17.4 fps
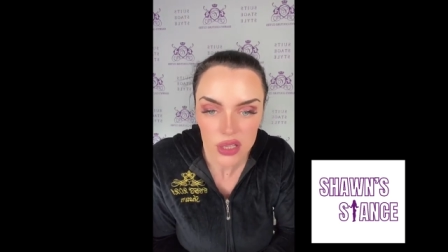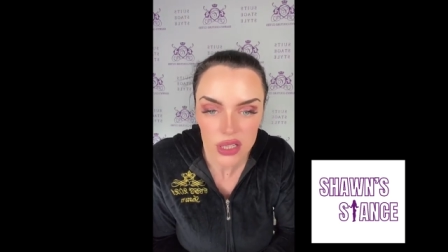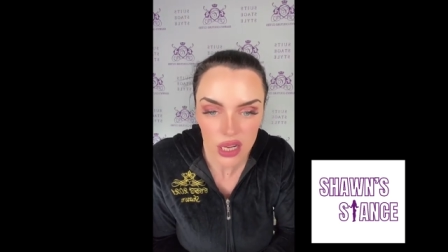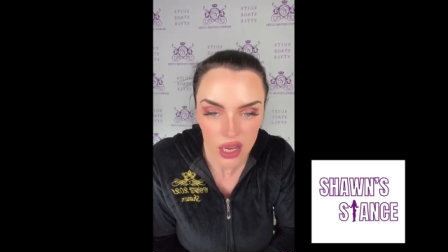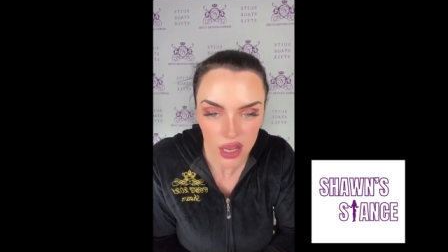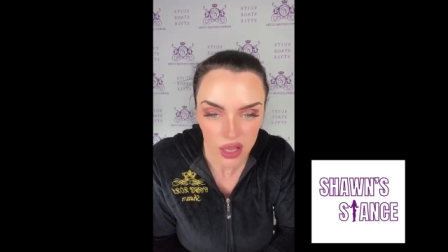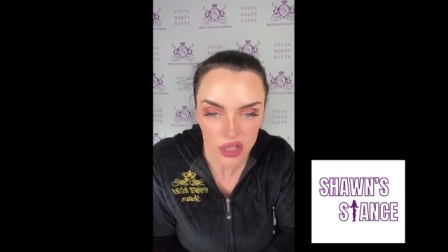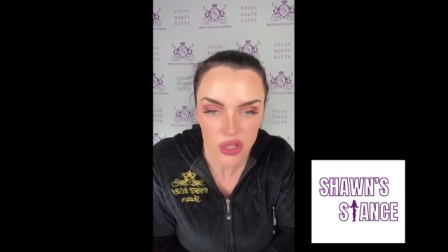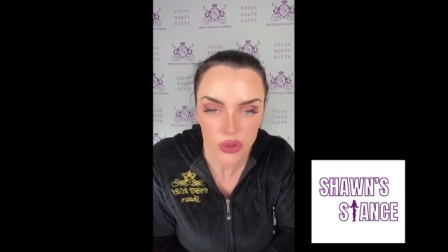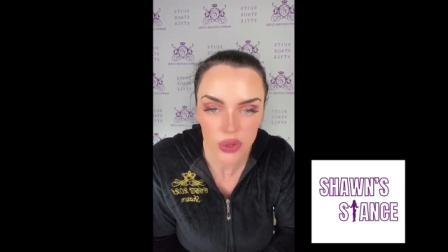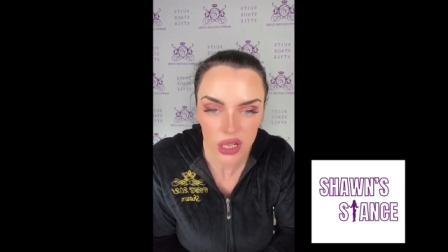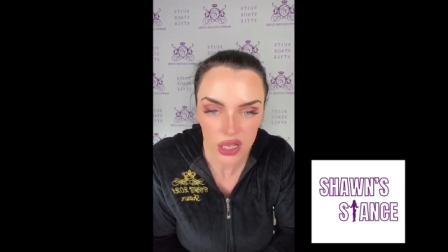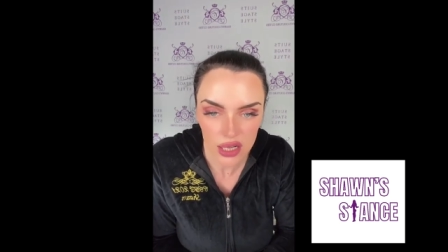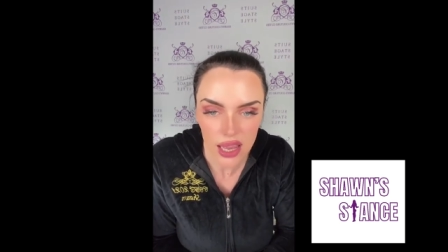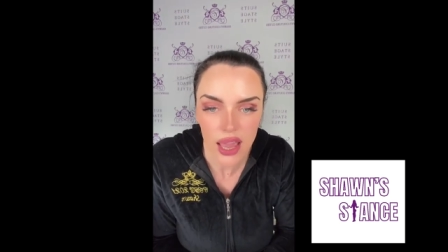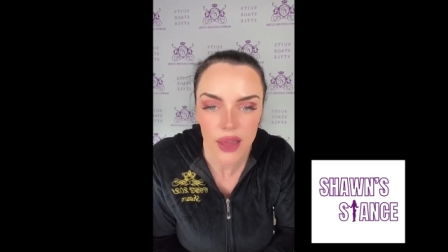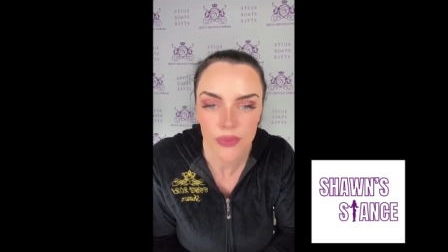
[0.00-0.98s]
Psychology
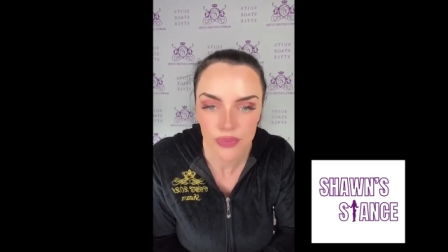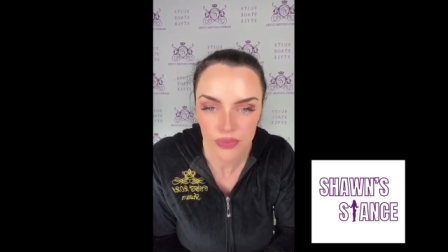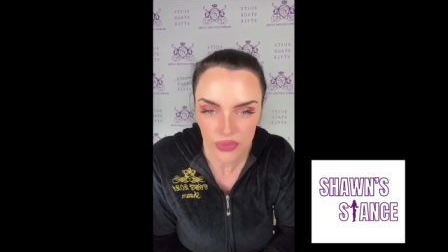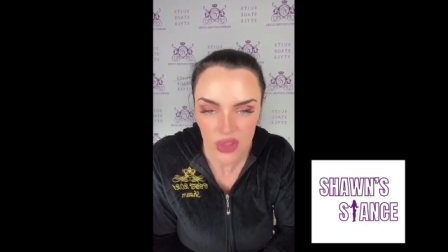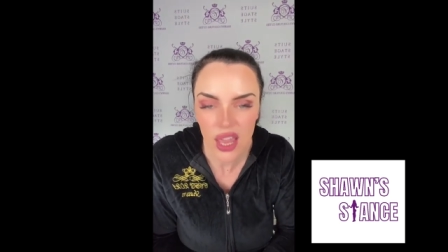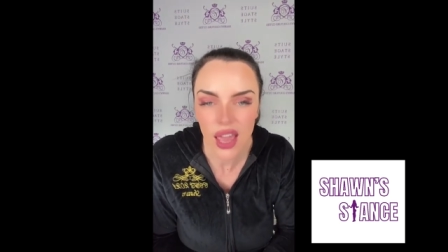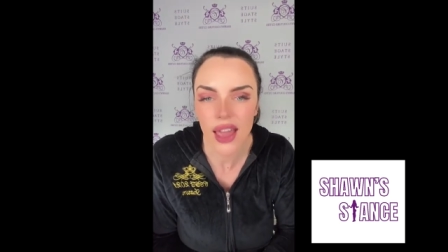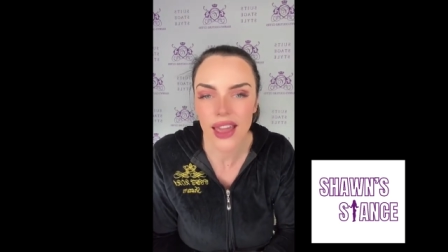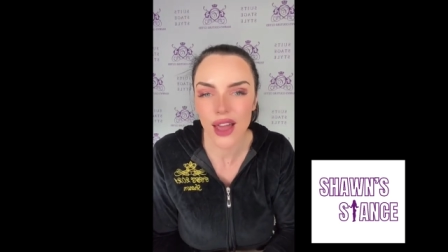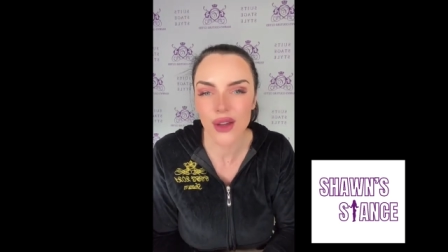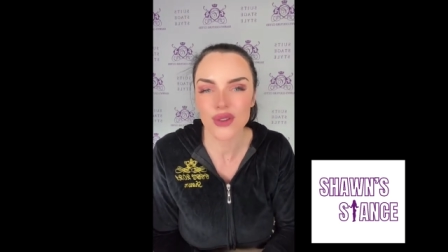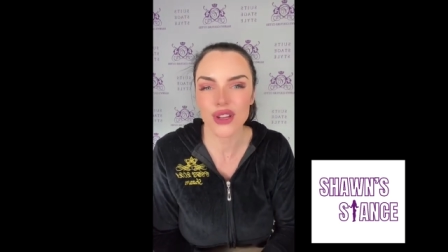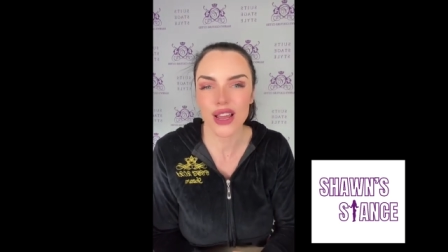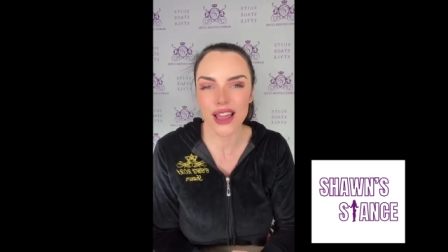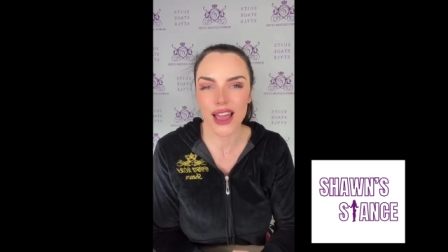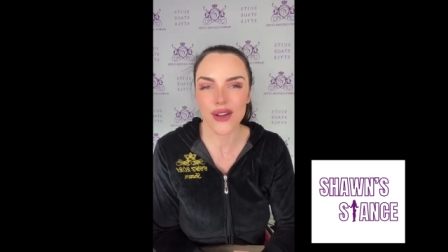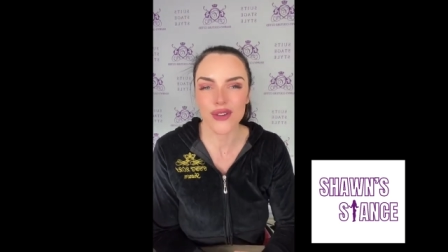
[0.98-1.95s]
related. Yeah. Yeah, I
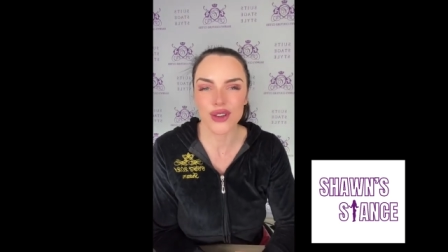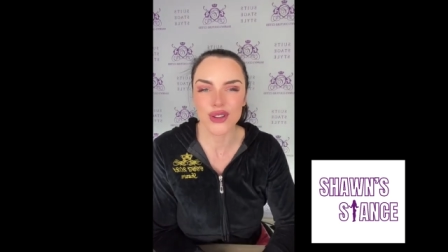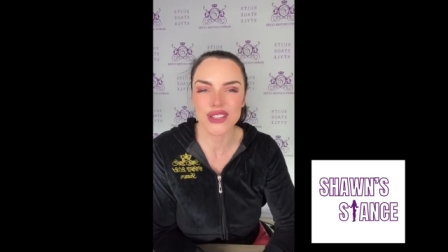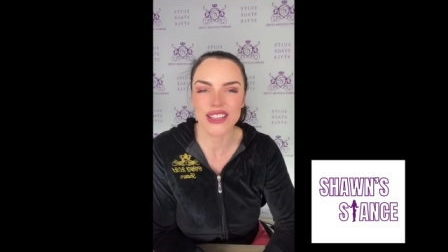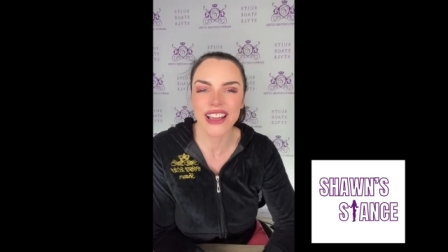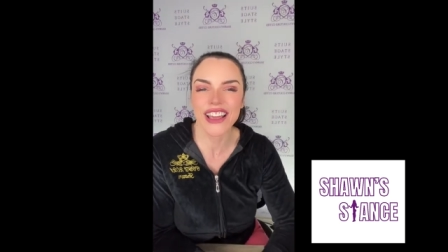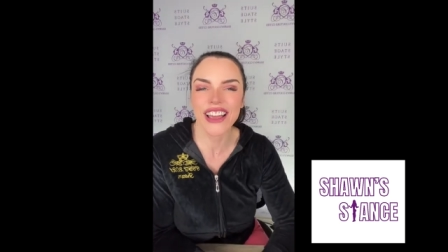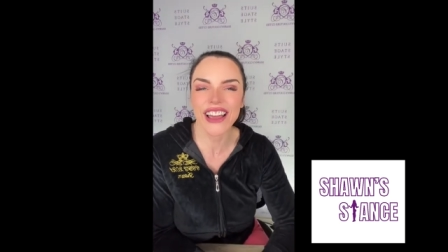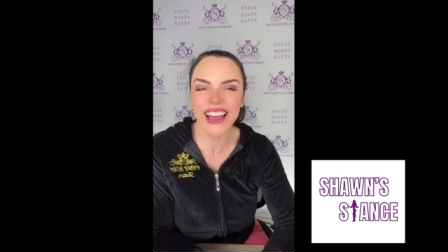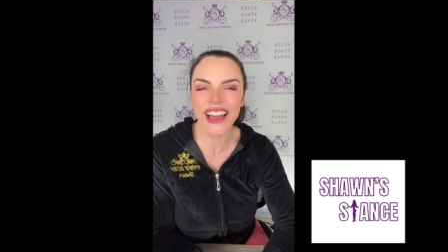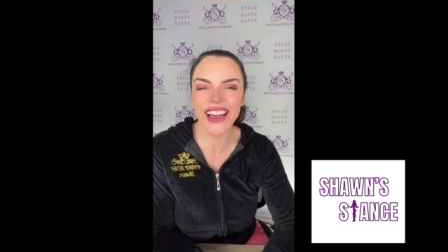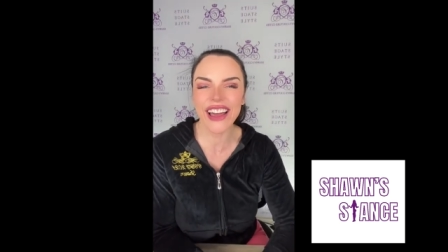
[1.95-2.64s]
got I got what you're saying.